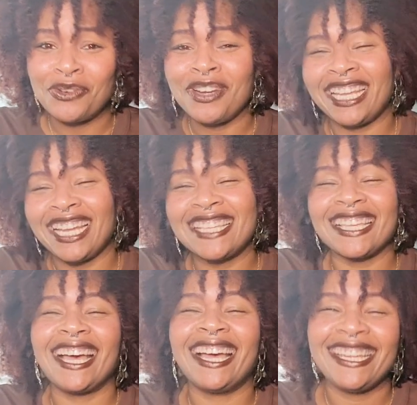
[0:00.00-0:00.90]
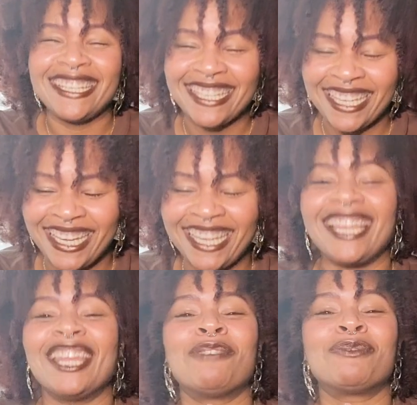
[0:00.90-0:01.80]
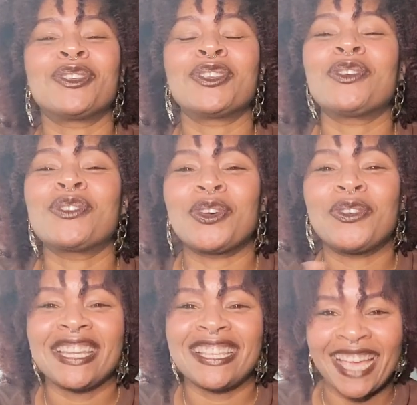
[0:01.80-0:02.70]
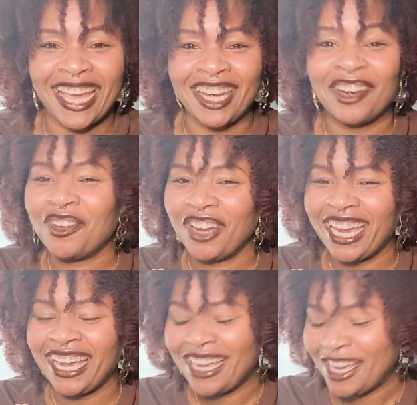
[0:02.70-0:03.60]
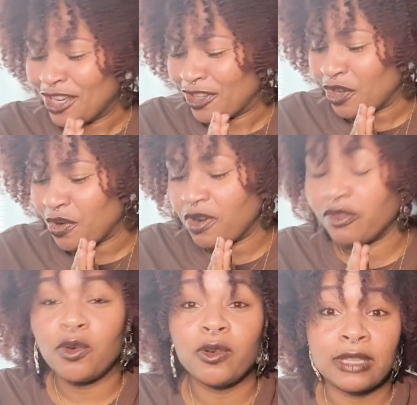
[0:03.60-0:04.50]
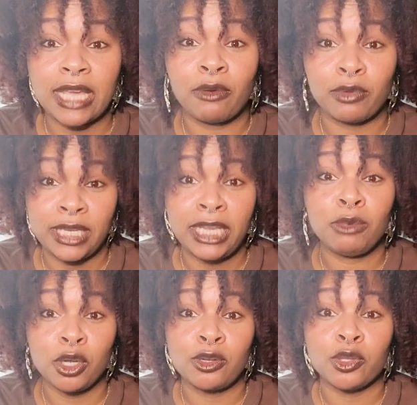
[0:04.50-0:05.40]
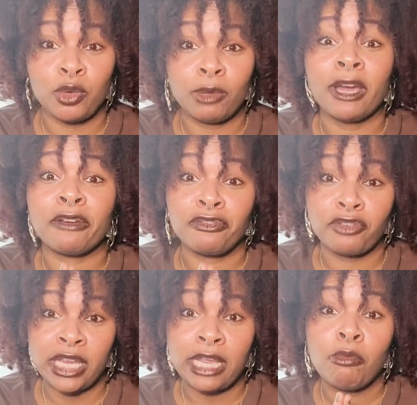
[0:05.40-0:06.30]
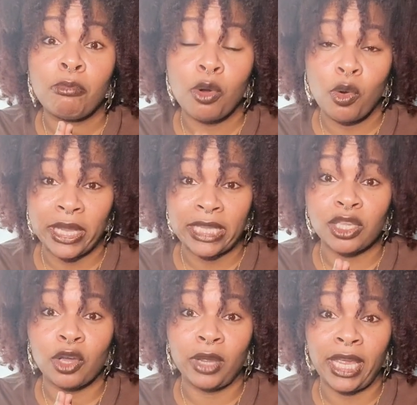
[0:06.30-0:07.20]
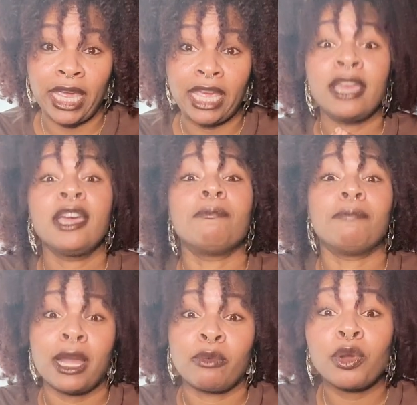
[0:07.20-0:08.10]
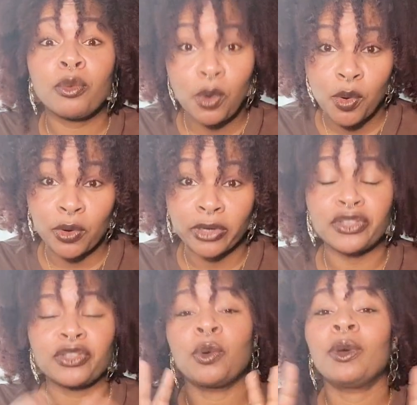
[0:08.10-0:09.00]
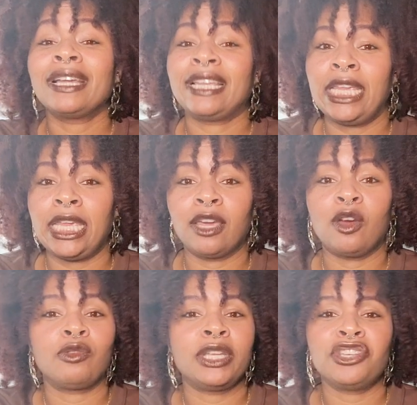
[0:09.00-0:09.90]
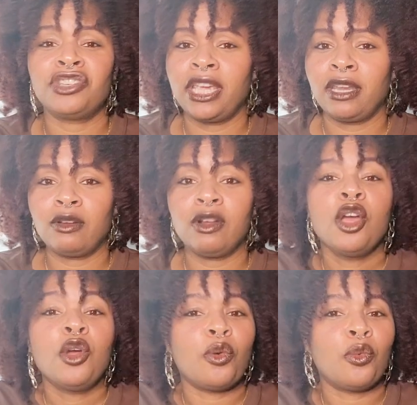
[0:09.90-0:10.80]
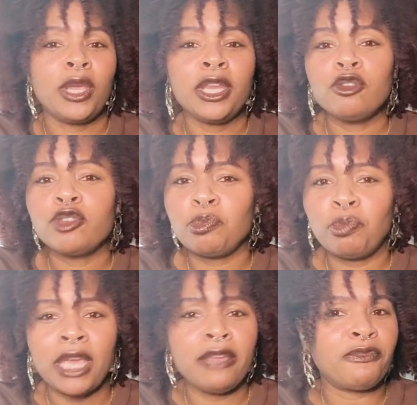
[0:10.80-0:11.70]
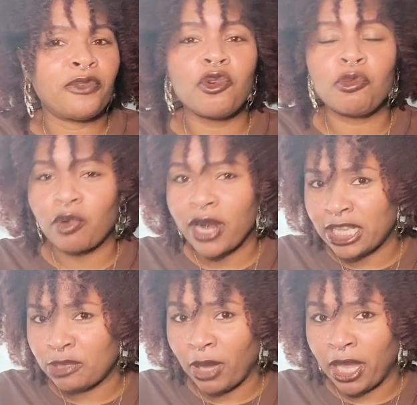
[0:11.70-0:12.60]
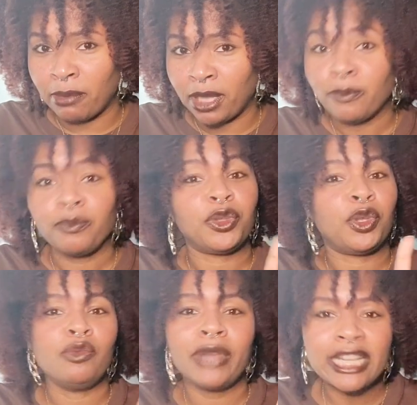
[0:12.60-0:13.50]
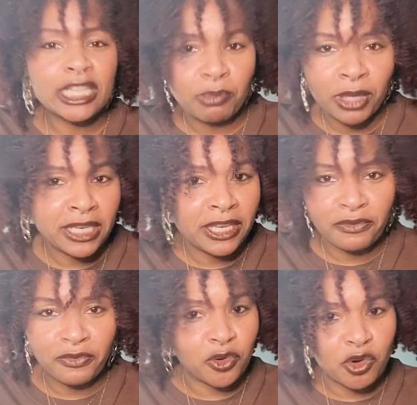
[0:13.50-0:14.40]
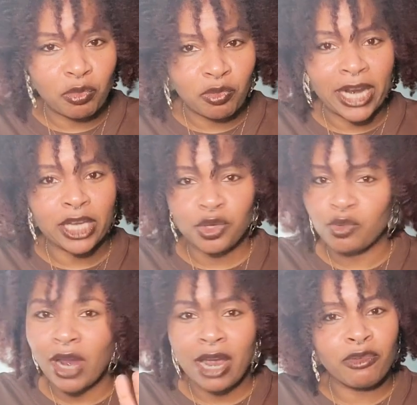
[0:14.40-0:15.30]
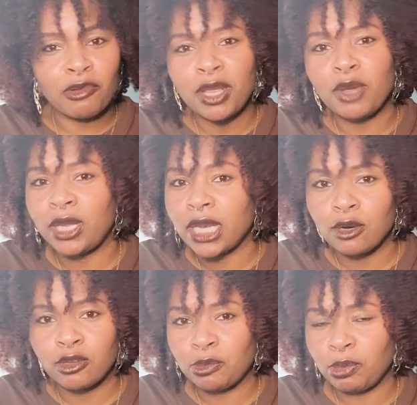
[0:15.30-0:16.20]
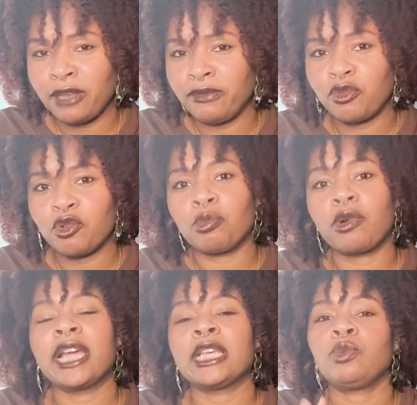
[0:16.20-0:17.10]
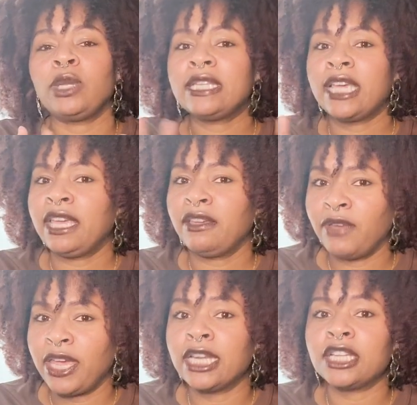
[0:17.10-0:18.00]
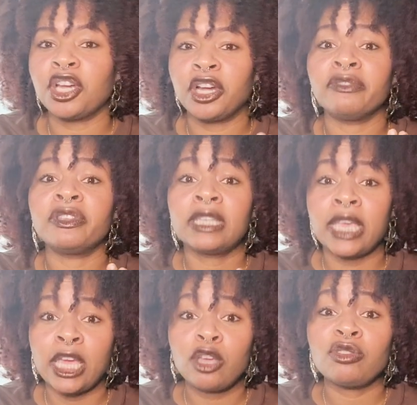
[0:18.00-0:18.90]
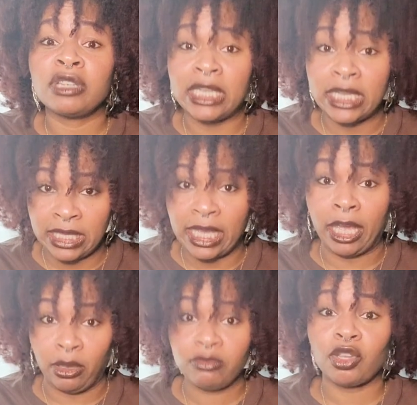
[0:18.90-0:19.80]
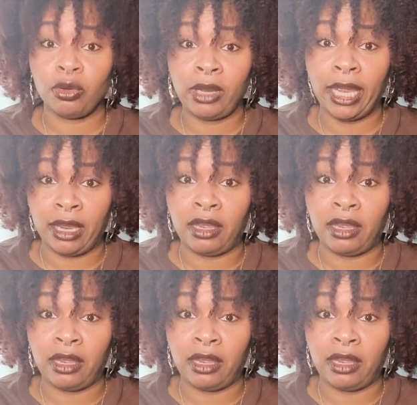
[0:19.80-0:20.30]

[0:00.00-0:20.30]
Yes, I did. And I'm so excited. Okay. So of course I redeemed those with my free points. Okay. My rewards. So again, on this channel, we don't spend full price, baby. You're not spending full price. You ride with me, we don't spend full price. We take advantage of sales, discounts, okay,